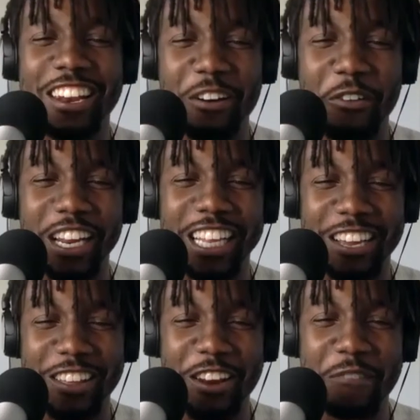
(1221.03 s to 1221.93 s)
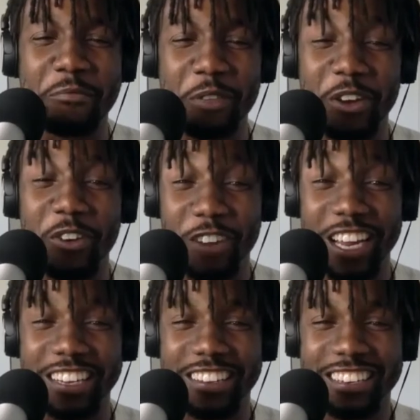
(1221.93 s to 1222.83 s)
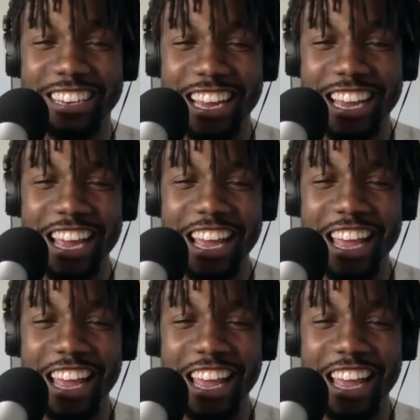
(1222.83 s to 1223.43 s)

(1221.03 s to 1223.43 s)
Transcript: I want to clear that up with agreement. Okay.